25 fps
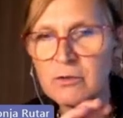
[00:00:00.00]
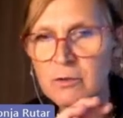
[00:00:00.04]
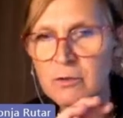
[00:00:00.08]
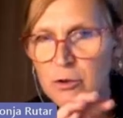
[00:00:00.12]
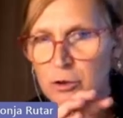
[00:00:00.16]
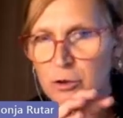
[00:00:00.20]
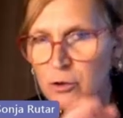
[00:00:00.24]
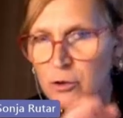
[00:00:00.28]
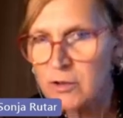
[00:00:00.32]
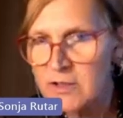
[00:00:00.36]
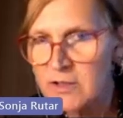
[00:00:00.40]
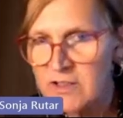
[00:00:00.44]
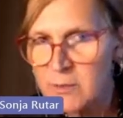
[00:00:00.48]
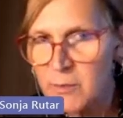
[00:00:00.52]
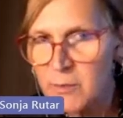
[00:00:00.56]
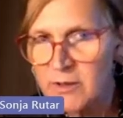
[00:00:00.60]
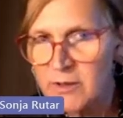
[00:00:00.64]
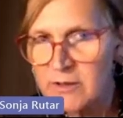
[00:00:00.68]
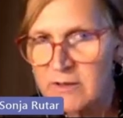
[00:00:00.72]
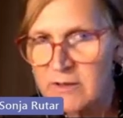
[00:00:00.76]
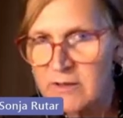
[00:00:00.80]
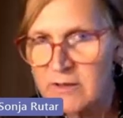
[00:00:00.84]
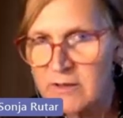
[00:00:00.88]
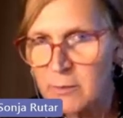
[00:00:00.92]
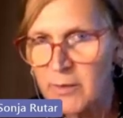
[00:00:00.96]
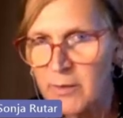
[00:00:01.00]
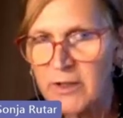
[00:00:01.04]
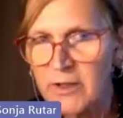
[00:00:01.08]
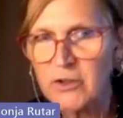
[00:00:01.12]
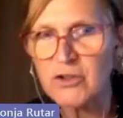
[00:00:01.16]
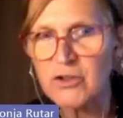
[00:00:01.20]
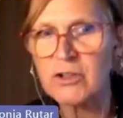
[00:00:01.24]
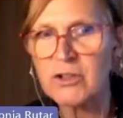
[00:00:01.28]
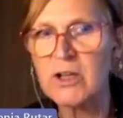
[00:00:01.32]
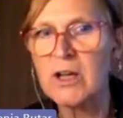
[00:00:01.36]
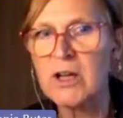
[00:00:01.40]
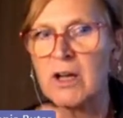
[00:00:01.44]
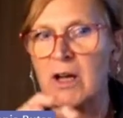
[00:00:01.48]
students'
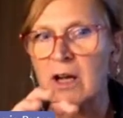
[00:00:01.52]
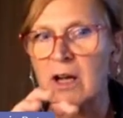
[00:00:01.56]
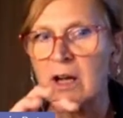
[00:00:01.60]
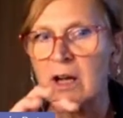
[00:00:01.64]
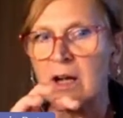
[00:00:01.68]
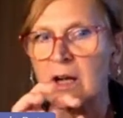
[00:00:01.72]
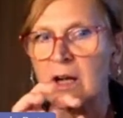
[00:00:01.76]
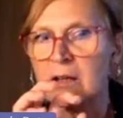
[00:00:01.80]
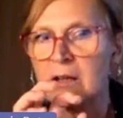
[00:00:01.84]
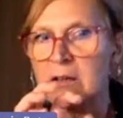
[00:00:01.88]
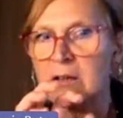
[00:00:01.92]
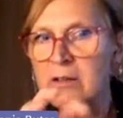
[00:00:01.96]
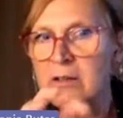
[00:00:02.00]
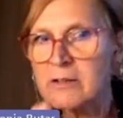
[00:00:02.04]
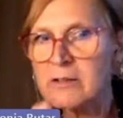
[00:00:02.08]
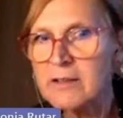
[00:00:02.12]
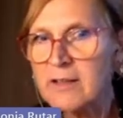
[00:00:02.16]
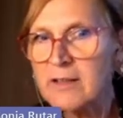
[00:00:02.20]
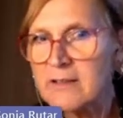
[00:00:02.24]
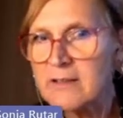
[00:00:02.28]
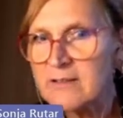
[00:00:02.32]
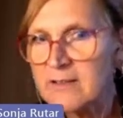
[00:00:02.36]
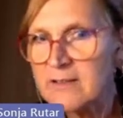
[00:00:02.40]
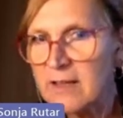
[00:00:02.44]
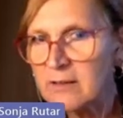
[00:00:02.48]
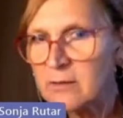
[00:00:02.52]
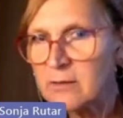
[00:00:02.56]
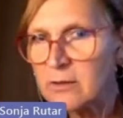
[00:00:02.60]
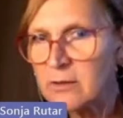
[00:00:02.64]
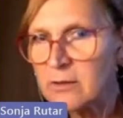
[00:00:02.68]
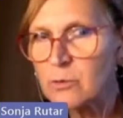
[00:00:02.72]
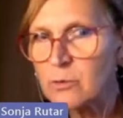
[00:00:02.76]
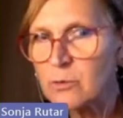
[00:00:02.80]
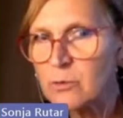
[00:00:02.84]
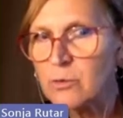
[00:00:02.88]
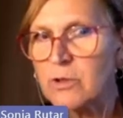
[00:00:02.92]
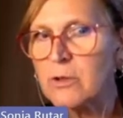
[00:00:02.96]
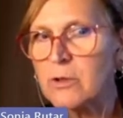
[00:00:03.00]
participation,
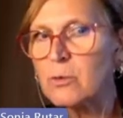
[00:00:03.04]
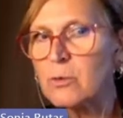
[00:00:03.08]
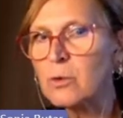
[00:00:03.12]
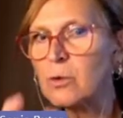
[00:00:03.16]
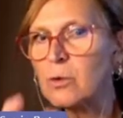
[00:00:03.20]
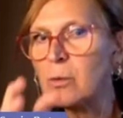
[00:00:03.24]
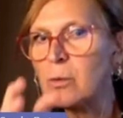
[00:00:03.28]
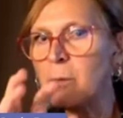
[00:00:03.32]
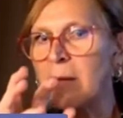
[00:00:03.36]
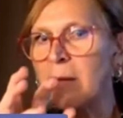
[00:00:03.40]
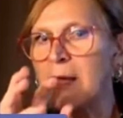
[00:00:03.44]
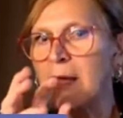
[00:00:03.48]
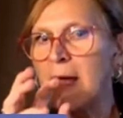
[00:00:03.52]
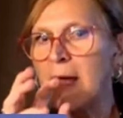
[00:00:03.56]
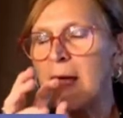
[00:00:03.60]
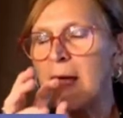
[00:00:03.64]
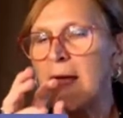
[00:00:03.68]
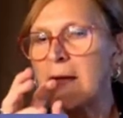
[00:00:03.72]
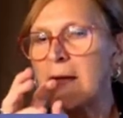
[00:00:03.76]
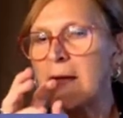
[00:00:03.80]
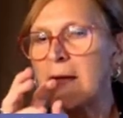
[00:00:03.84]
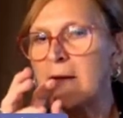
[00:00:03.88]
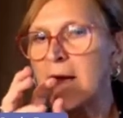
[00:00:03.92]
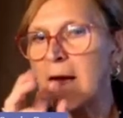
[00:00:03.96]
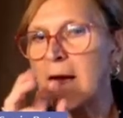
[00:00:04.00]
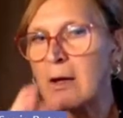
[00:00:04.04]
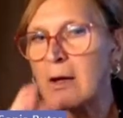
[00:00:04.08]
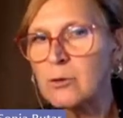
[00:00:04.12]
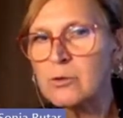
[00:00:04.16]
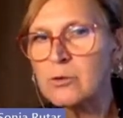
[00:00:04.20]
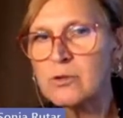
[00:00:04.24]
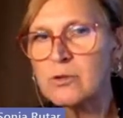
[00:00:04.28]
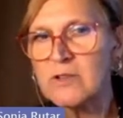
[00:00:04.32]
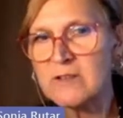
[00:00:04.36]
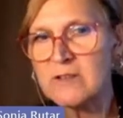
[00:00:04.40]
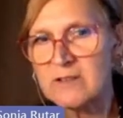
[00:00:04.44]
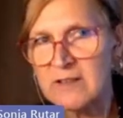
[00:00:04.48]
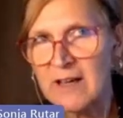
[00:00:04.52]
learner-centered curriculum, and how
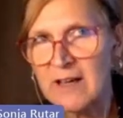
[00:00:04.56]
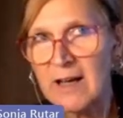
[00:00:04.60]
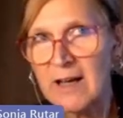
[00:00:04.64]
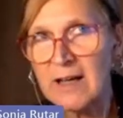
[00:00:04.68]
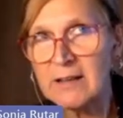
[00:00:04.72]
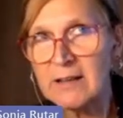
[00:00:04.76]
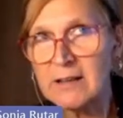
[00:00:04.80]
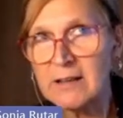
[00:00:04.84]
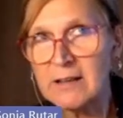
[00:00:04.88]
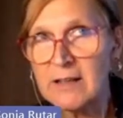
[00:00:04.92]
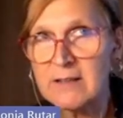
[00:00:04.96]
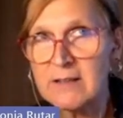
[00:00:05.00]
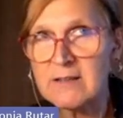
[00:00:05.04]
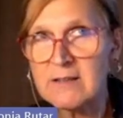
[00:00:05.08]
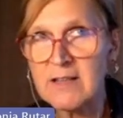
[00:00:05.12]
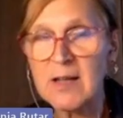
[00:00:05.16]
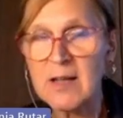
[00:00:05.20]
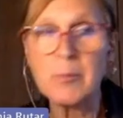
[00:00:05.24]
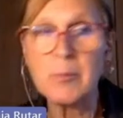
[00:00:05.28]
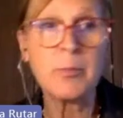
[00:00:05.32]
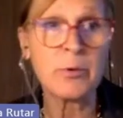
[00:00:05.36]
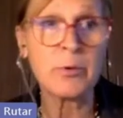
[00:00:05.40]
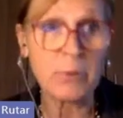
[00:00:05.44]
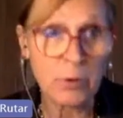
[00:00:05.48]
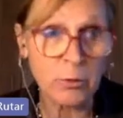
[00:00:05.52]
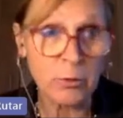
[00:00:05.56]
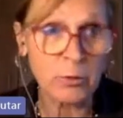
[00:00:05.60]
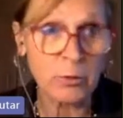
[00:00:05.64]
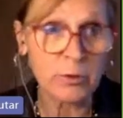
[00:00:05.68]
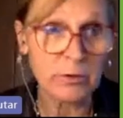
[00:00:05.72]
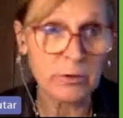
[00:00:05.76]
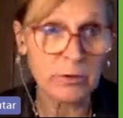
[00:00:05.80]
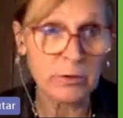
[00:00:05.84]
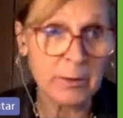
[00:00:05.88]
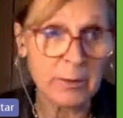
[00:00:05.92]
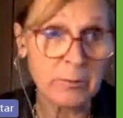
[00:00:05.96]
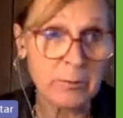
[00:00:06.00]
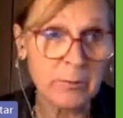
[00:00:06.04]
to design, let's say,
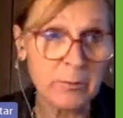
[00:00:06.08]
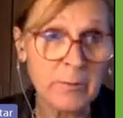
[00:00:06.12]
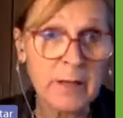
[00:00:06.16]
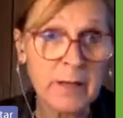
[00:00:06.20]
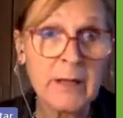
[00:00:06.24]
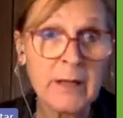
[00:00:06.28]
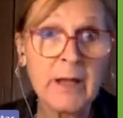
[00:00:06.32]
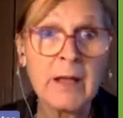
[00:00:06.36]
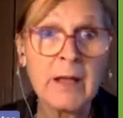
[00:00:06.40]
program.